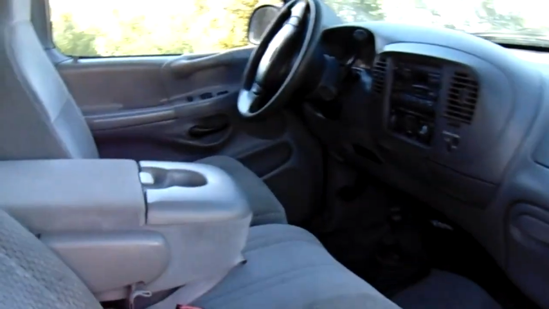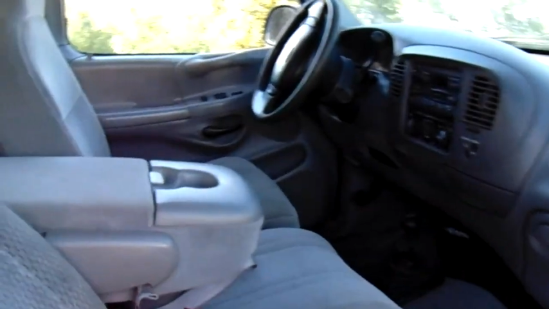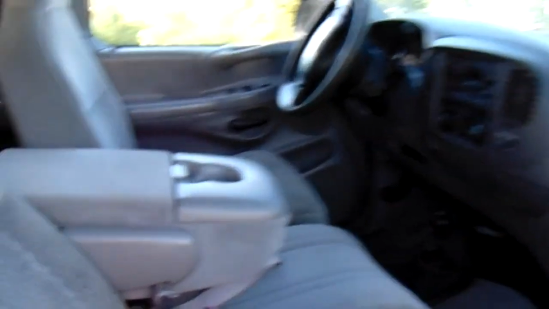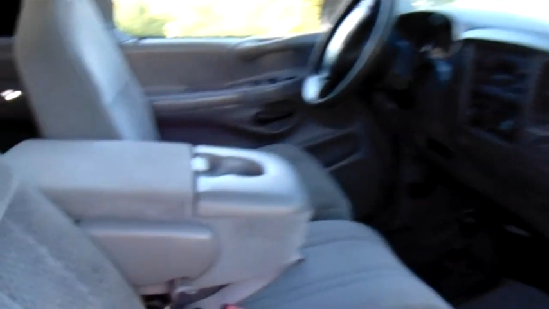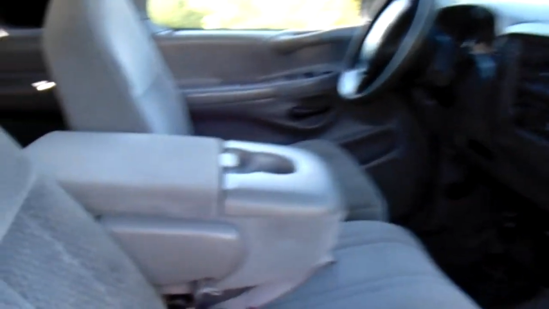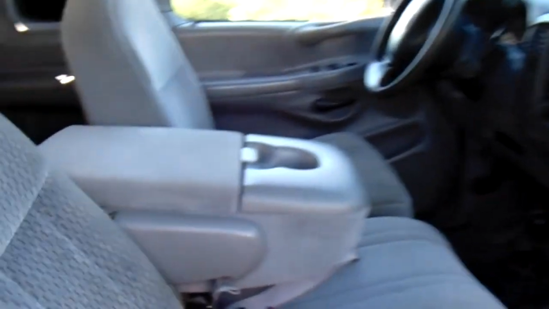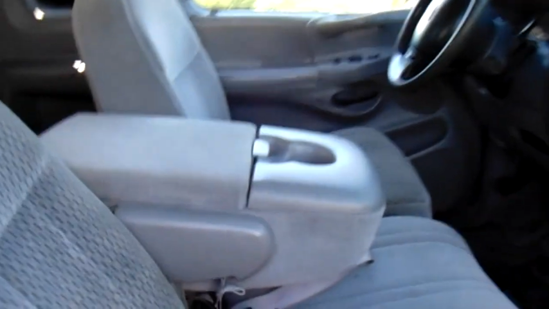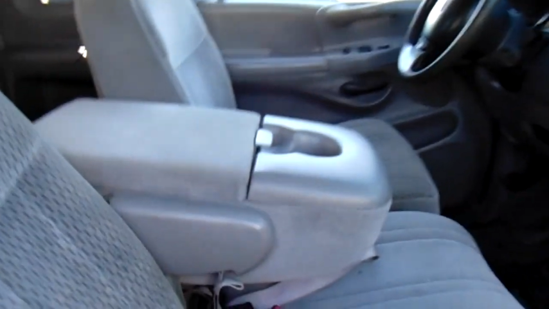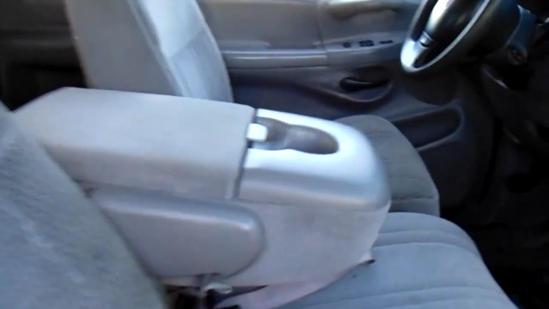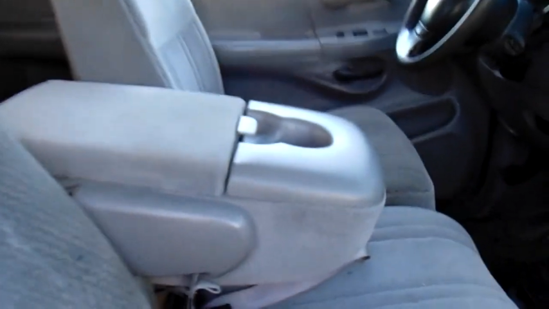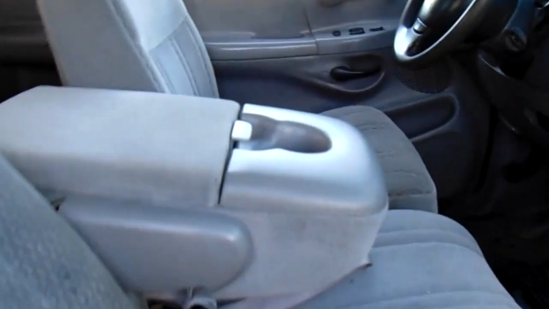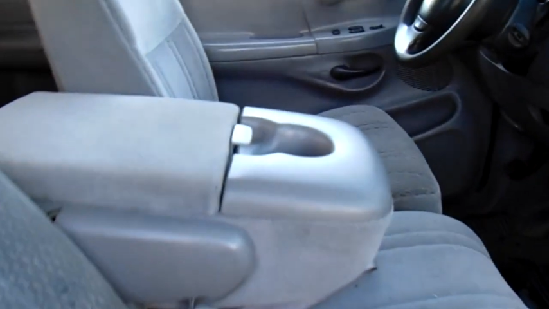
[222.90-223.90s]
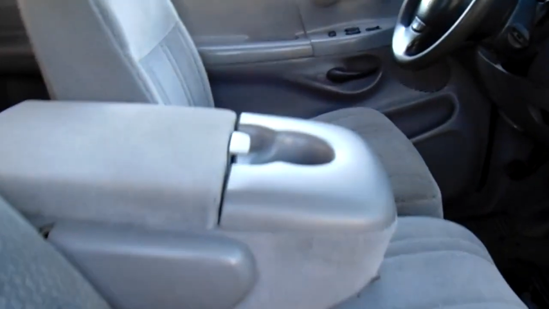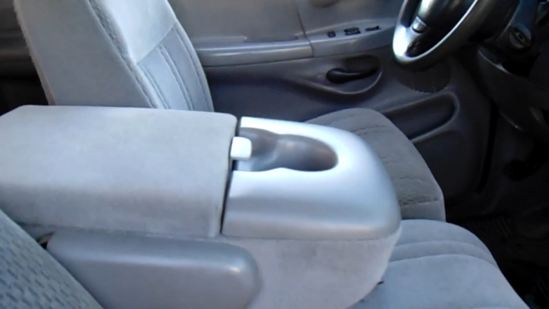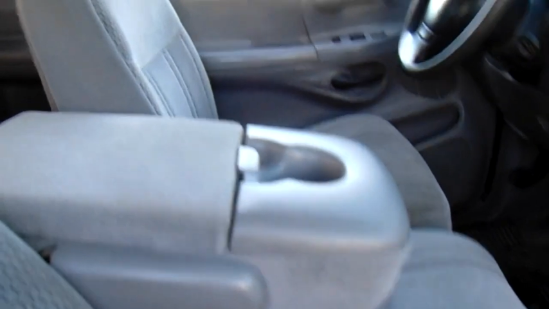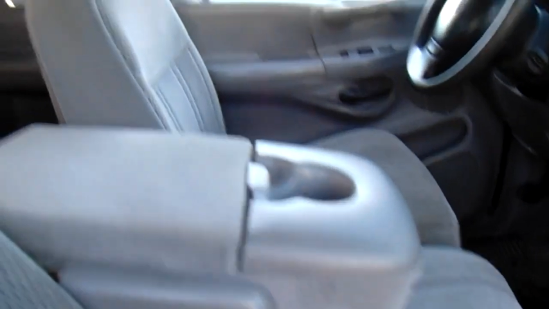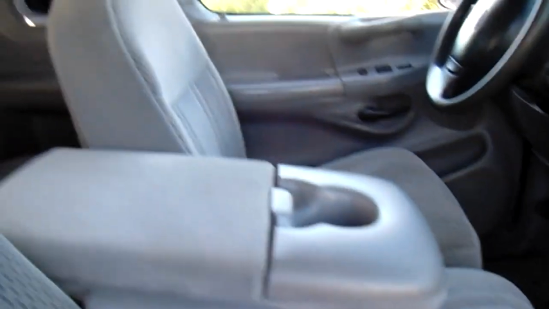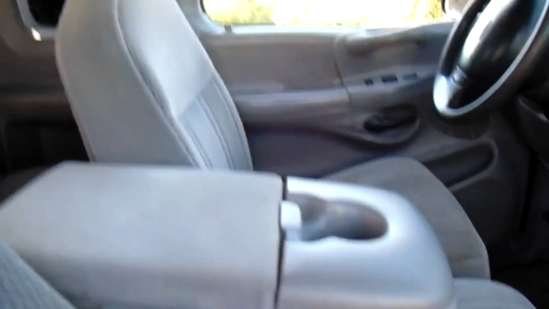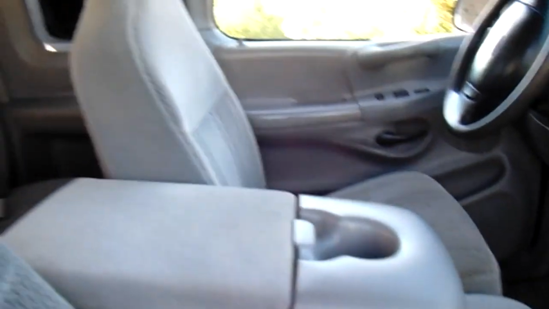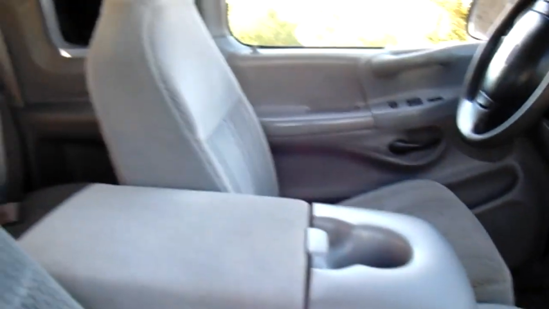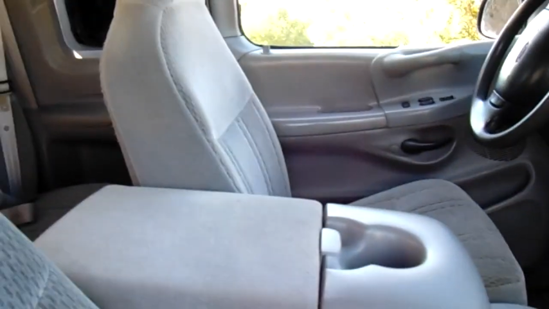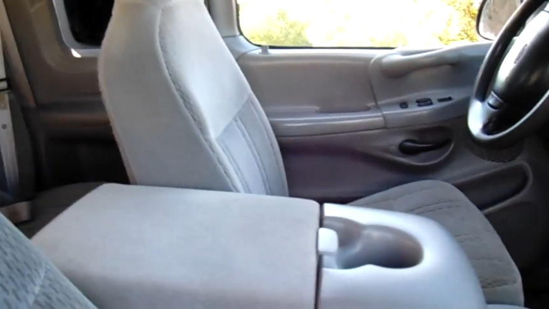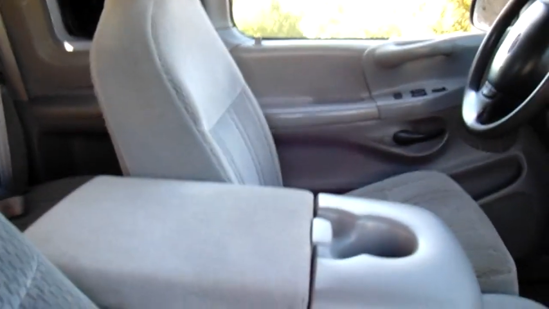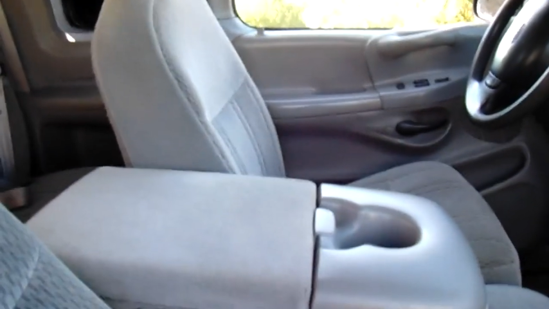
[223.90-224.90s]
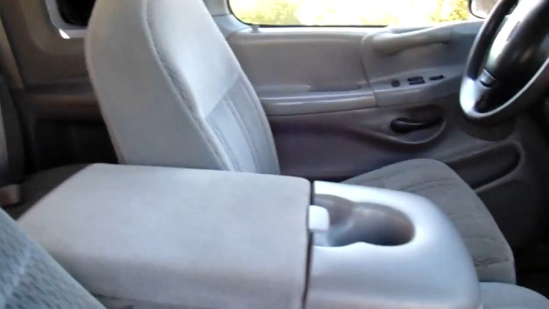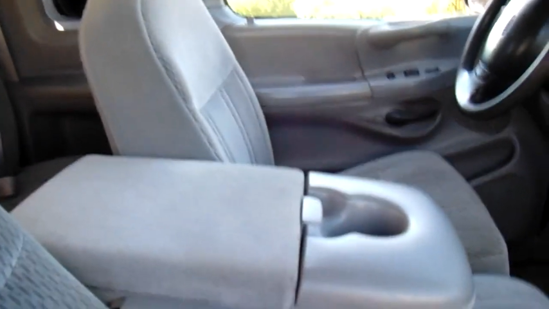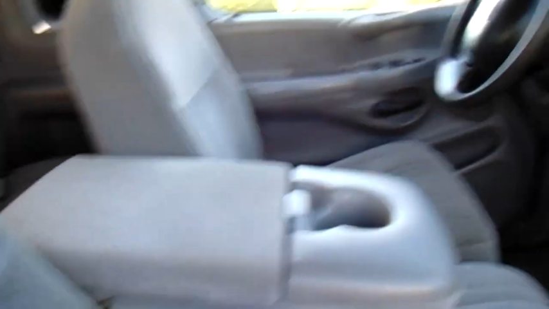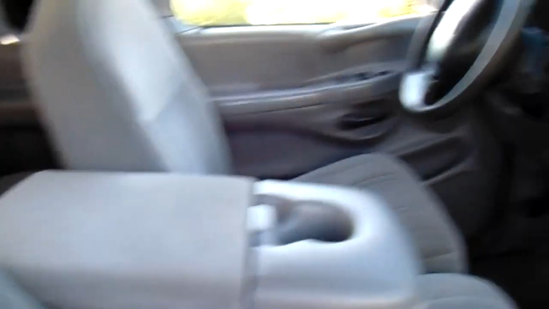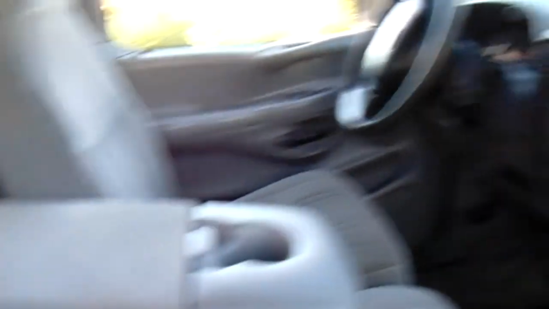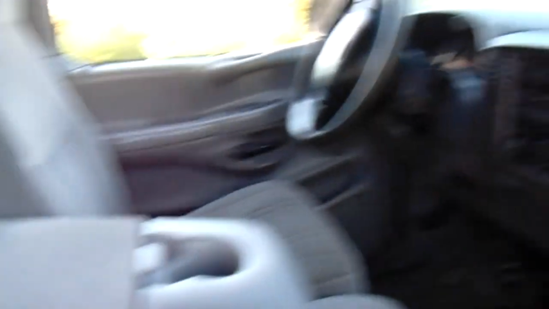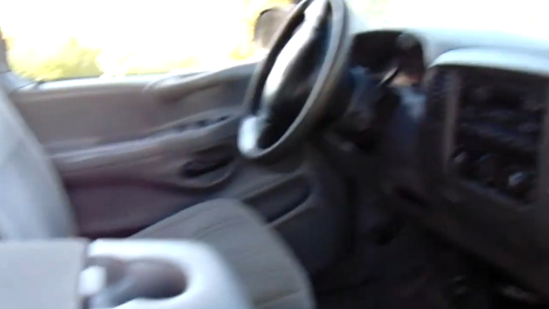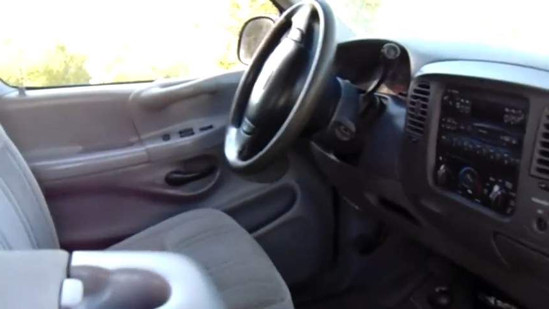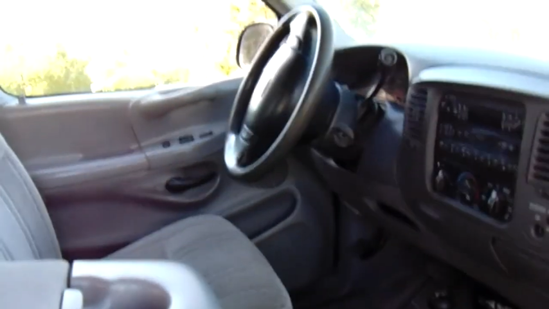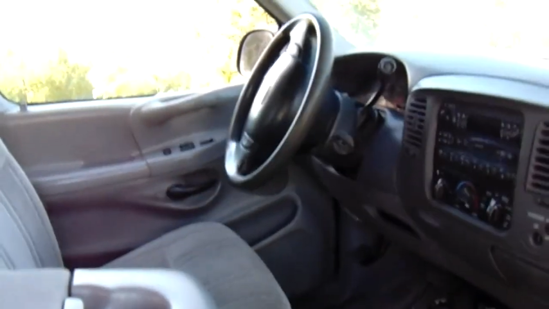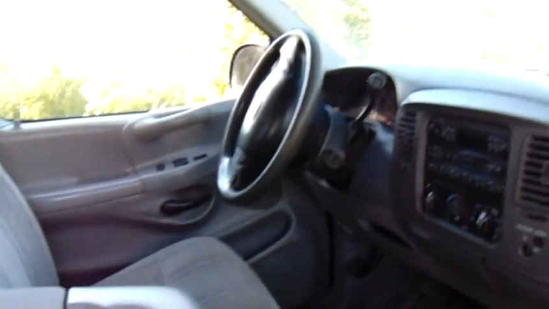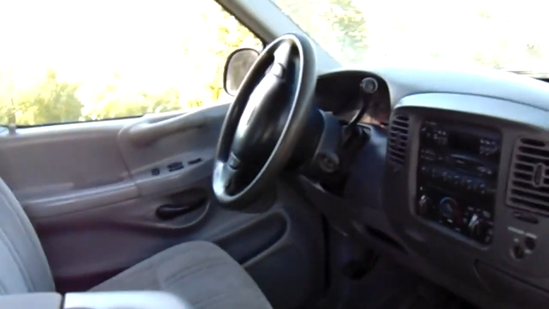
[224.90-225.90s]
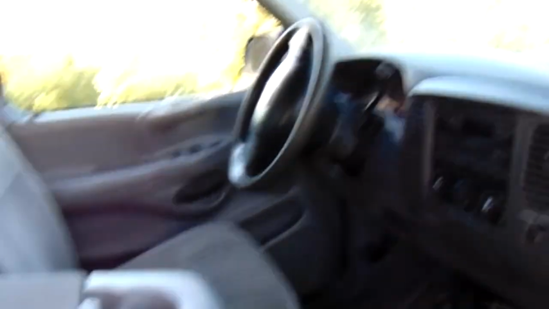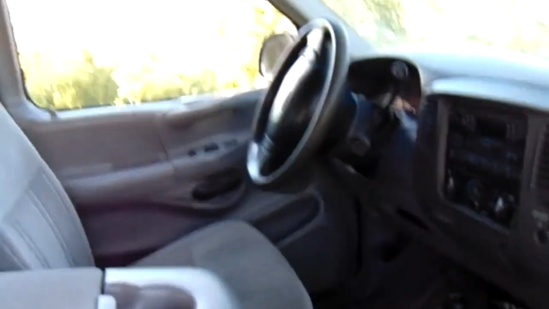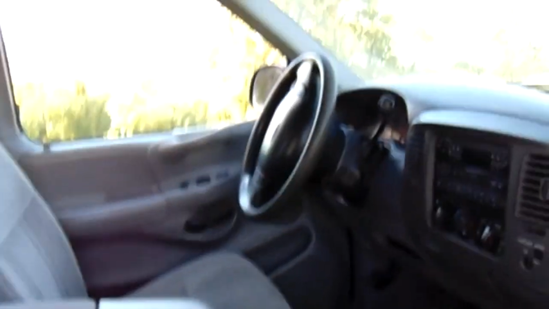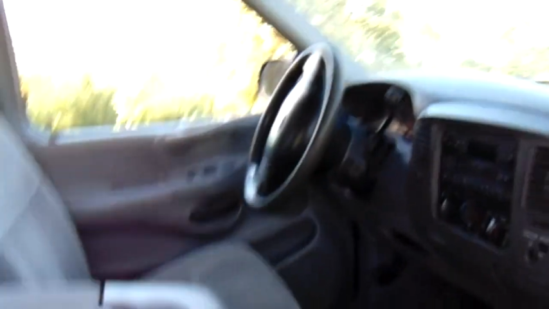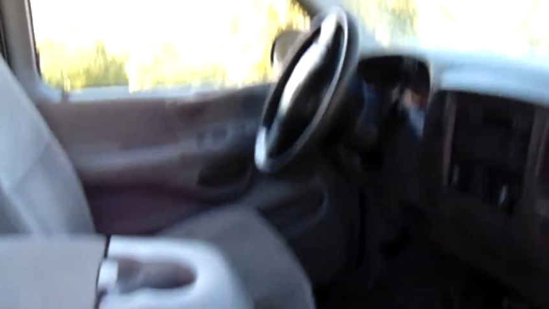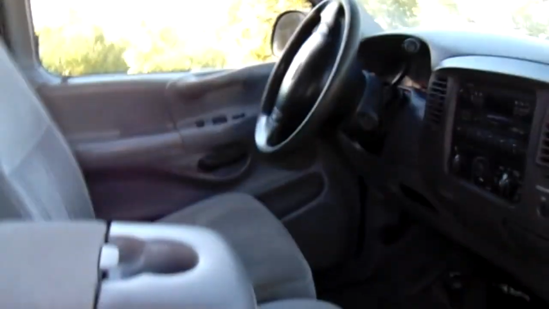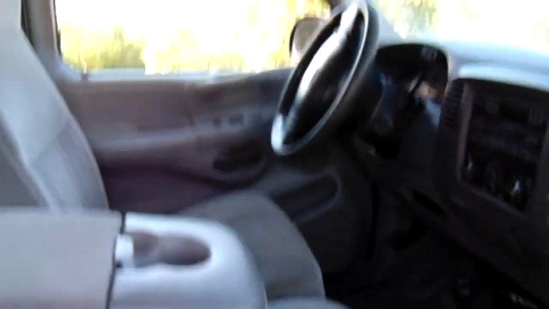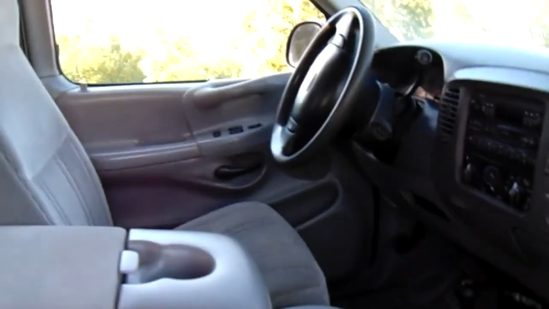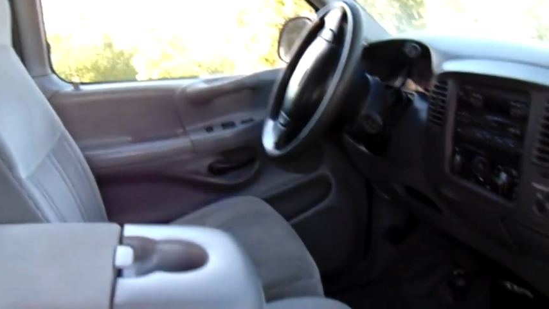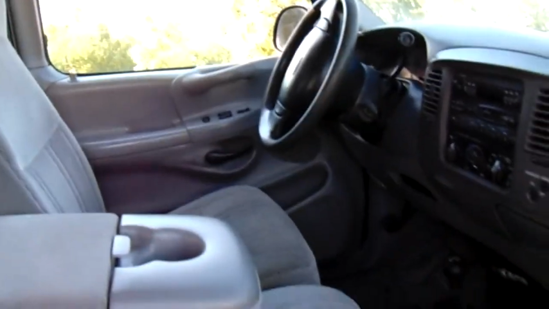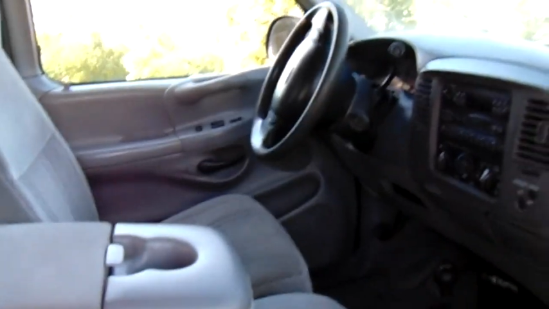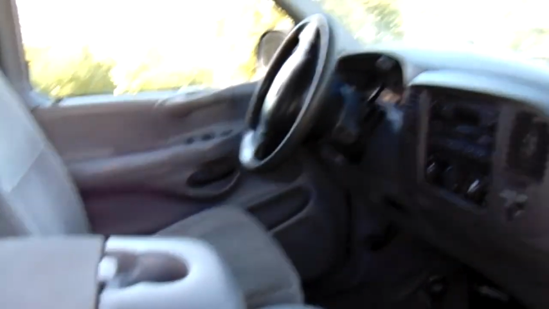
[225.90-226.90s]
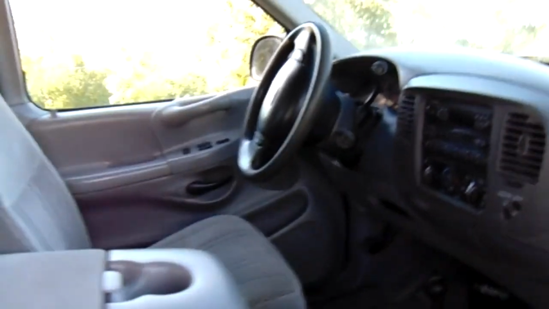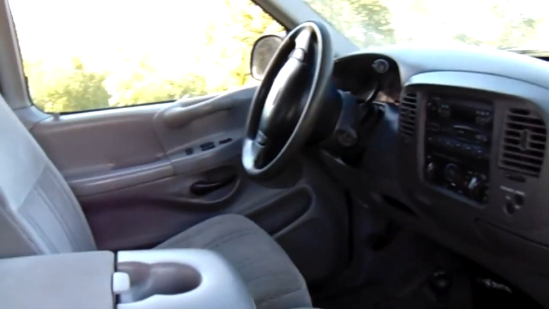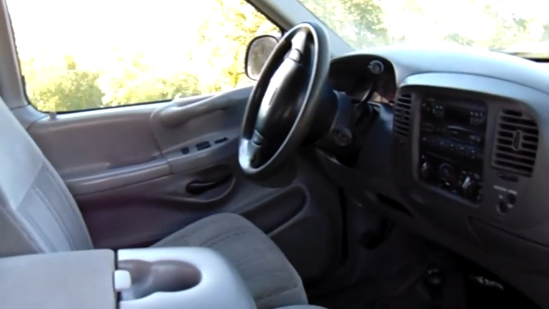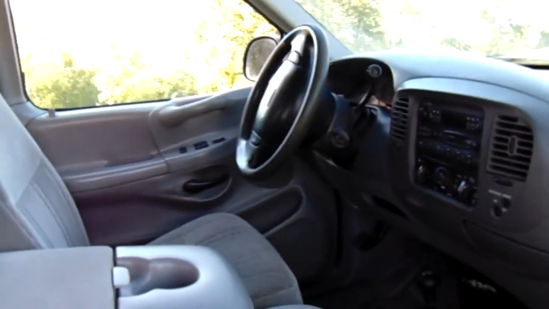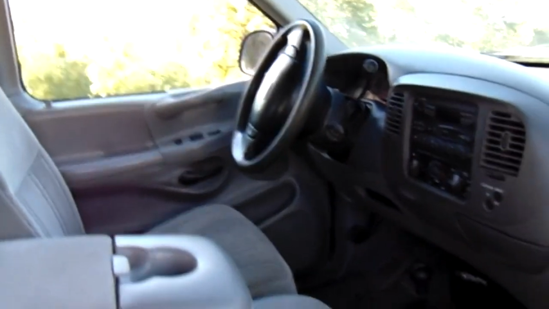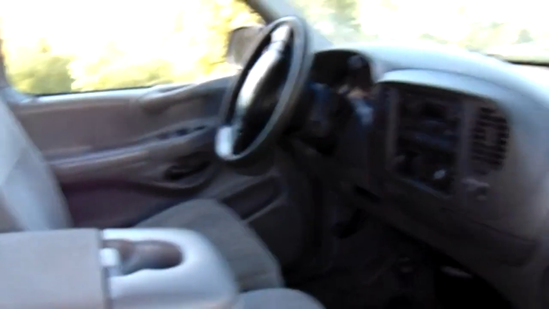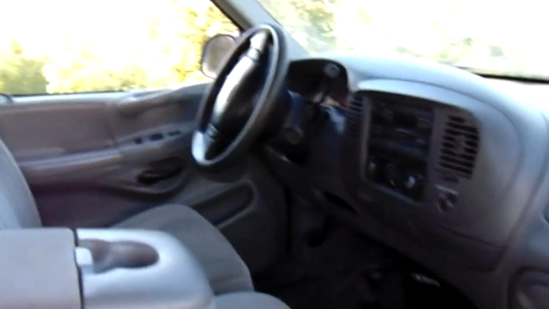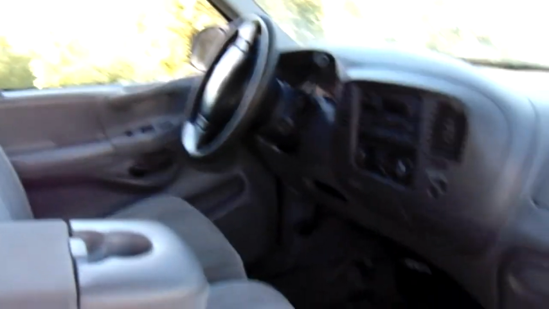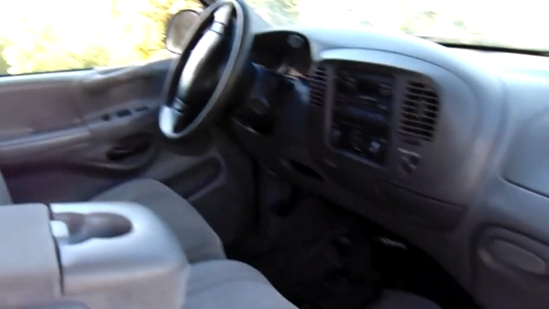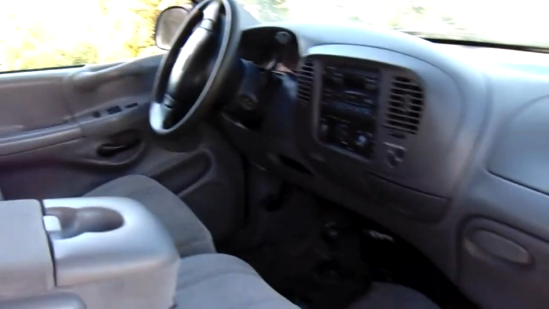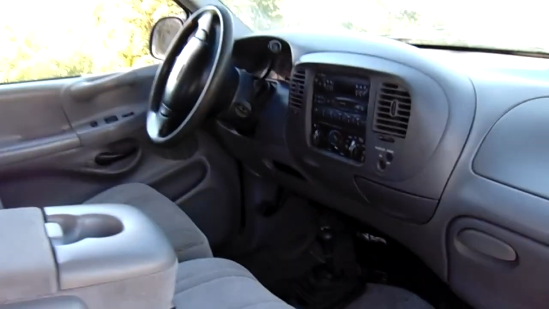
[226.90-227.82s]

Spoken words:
(no speaker visible)